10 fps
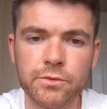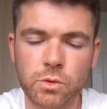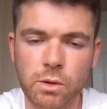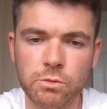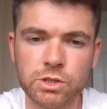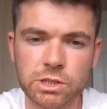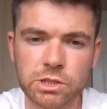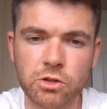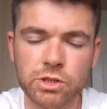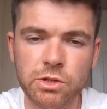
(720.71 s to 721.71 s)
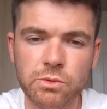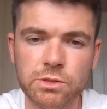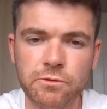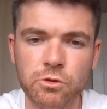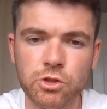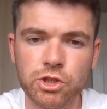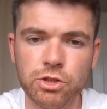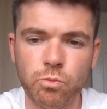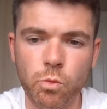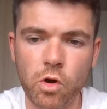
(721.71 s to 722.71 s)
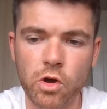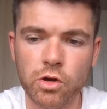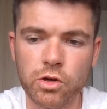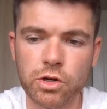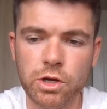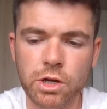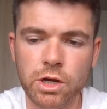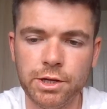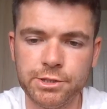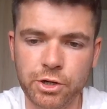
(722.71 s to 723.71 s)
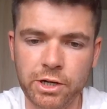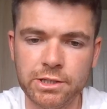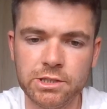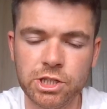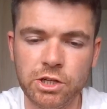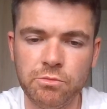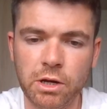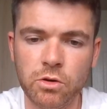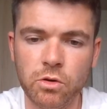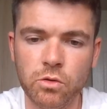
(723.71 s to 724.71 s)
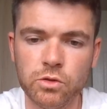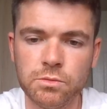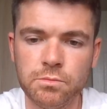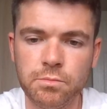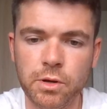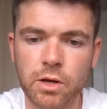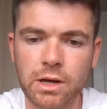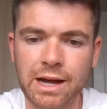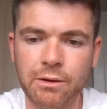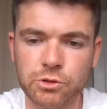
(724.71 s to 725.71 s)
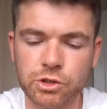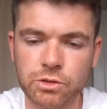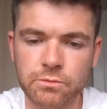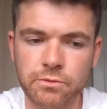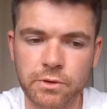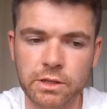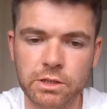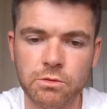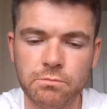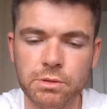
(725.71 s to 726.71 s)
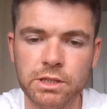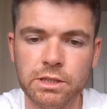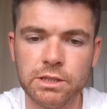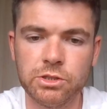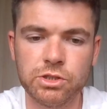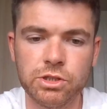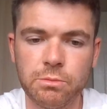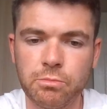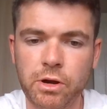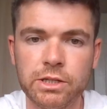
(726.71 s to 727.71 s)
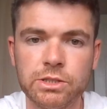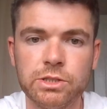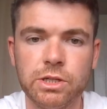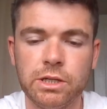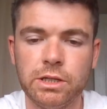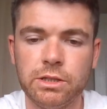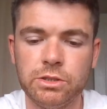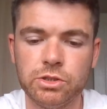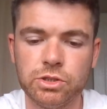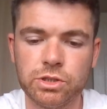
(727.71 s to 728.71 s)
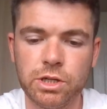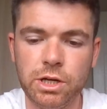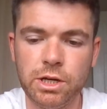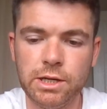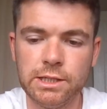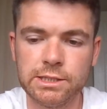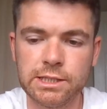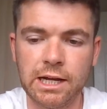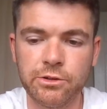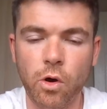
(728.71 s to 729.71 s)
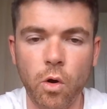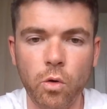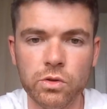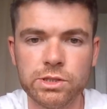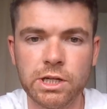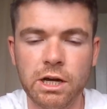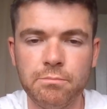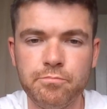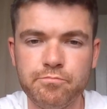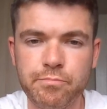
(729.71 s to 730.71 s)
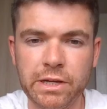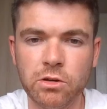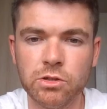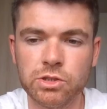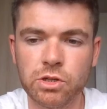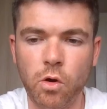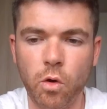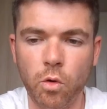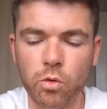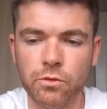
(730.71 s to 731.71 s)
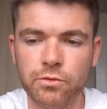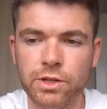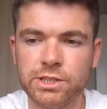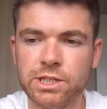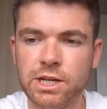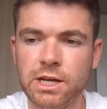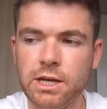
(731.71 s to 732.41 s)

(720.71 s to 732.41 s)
So I was continuing to function and work and try and achieve my goals, but I was just feeling completely just depressed and just sad all the time, because all of these